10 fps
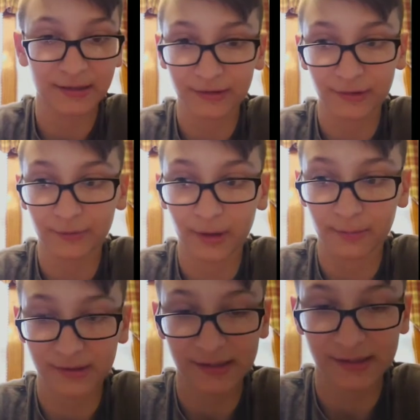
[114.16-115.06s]
just sitting there,
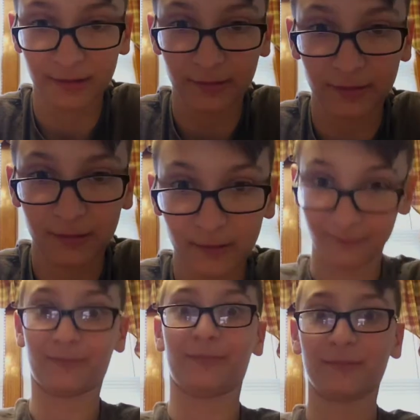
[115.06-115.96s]
doing nothing but sitting there.
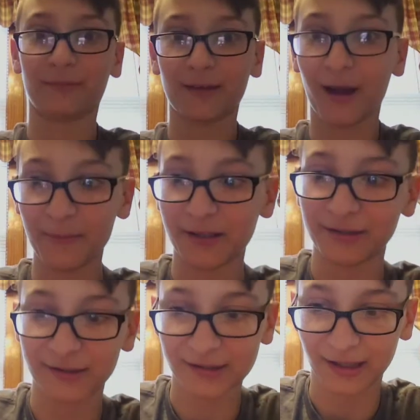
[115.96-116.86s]
I
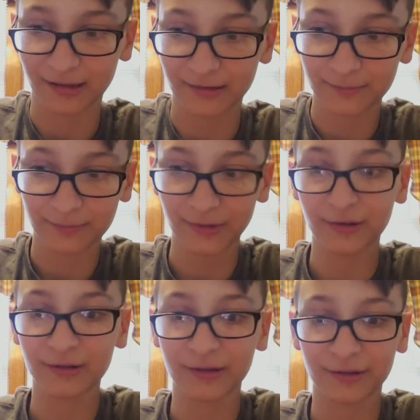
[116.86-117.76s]
mean, just like
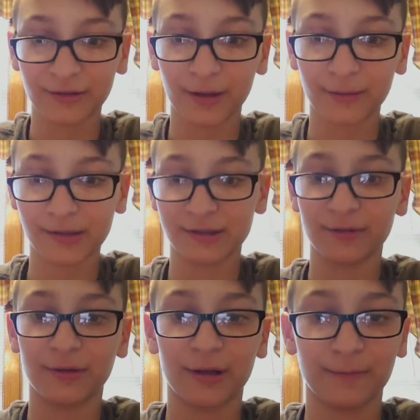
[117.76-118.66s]
literally your thumb
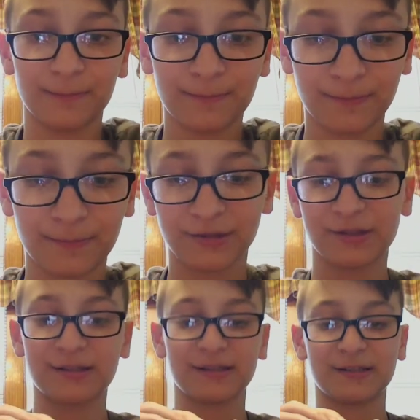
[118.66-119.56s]
doesn't do nothing.
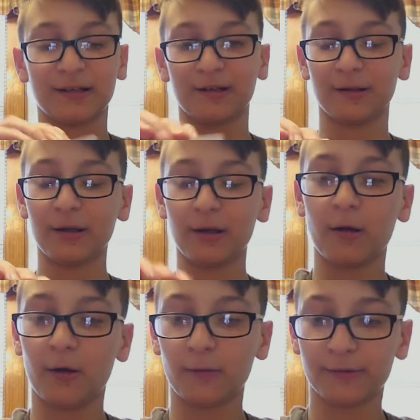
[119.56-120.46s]
It just sits there and
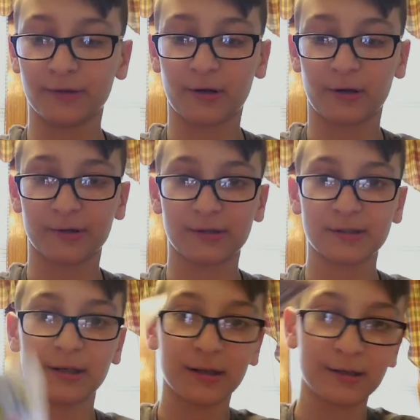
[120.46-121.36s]
holds the
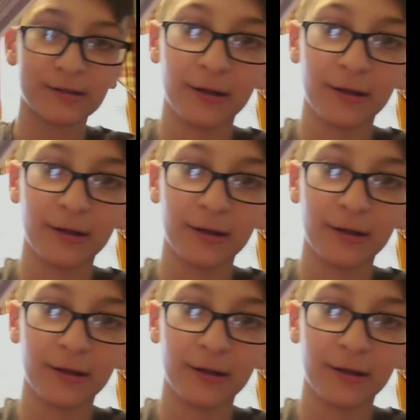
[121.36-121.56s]
cards.